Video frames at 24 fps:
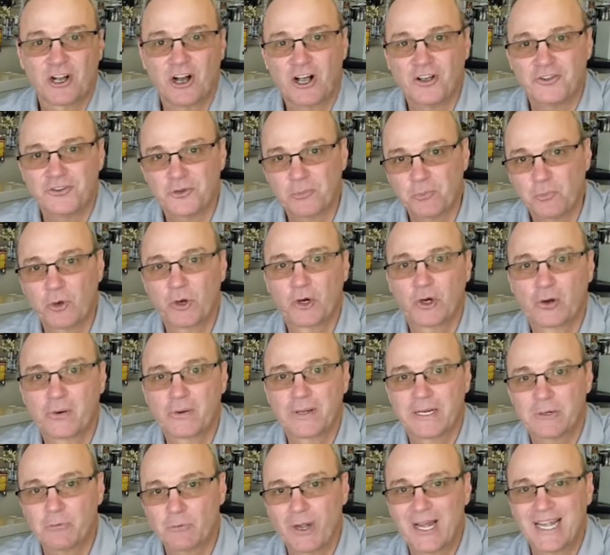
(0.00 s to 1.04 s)
calls a
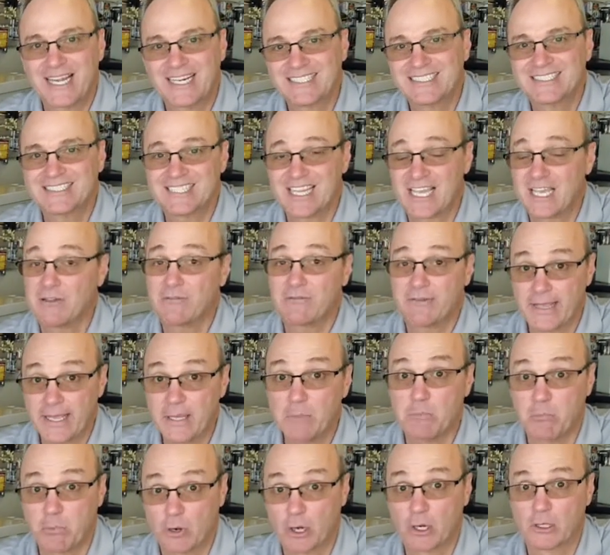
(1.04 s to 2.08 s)
burglary rated safe
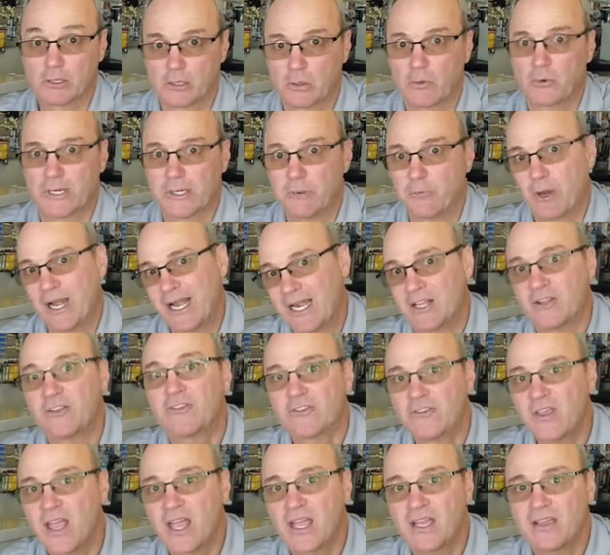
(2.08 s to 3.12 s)
a burglary rated
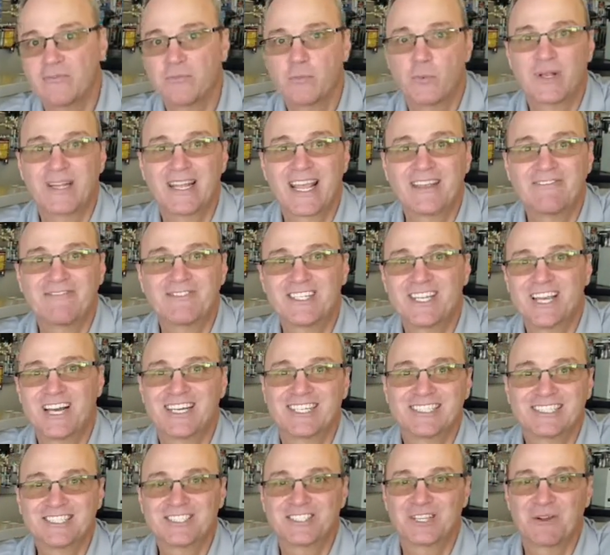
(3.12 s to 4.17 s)
safe when they've
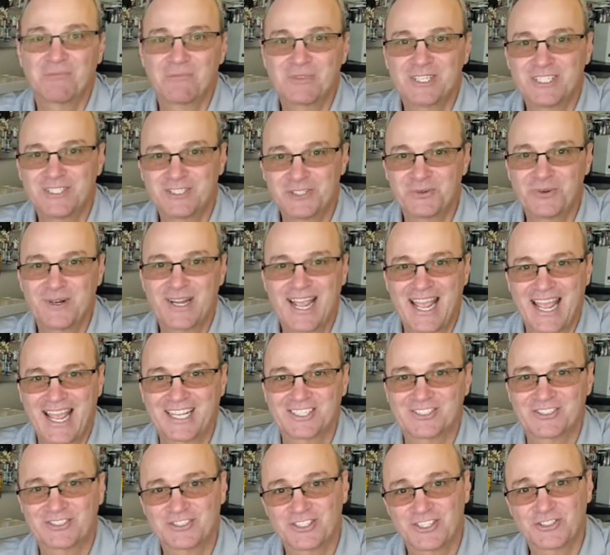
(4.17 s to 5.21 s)
done something to
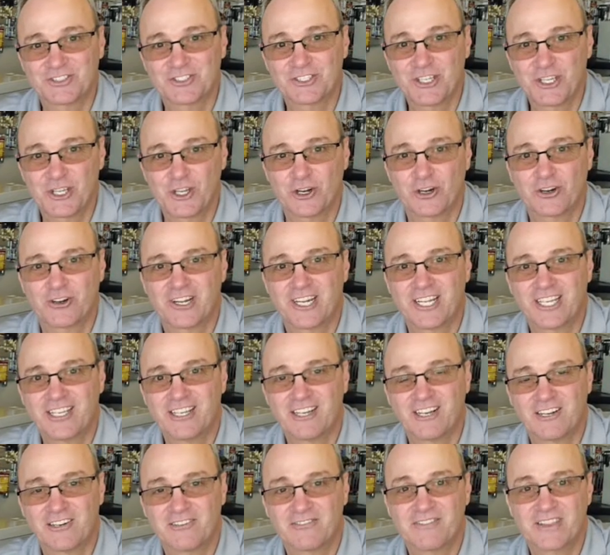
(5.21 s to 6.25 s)
enhance the
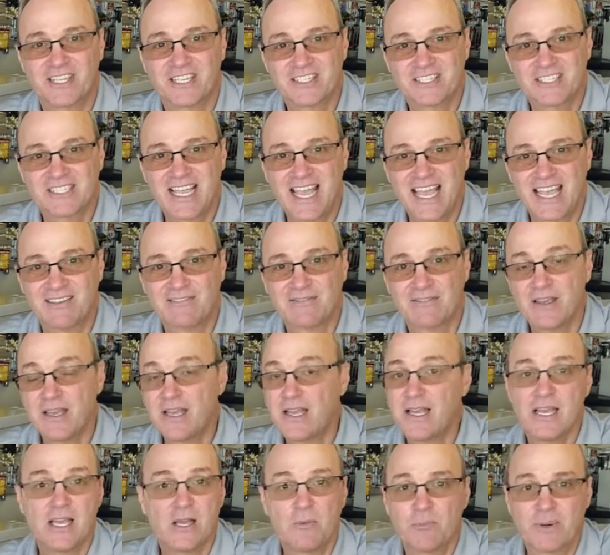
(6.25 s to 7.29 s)
security of the safe.
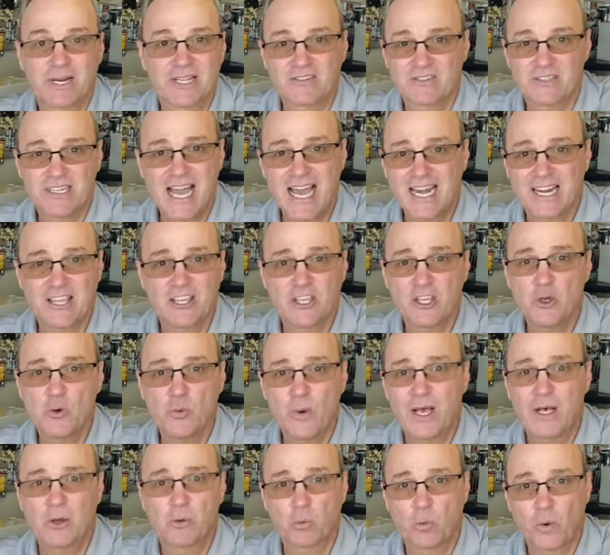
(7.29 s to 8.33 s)
But it's not a
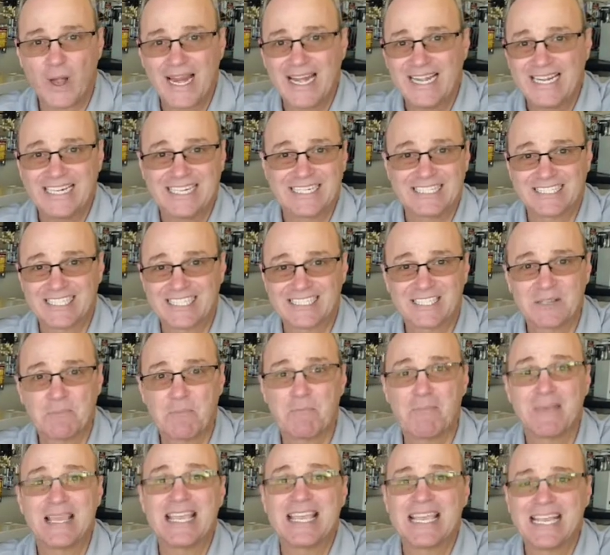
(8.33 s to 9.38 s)
UL rating. It doesn't
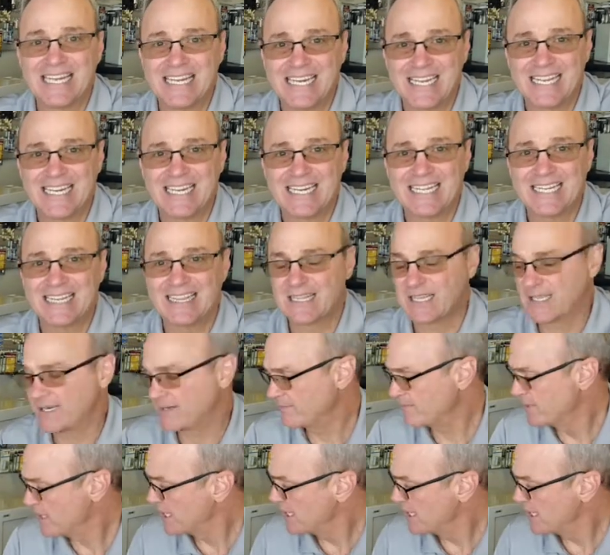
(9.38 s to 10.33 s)
mean anything.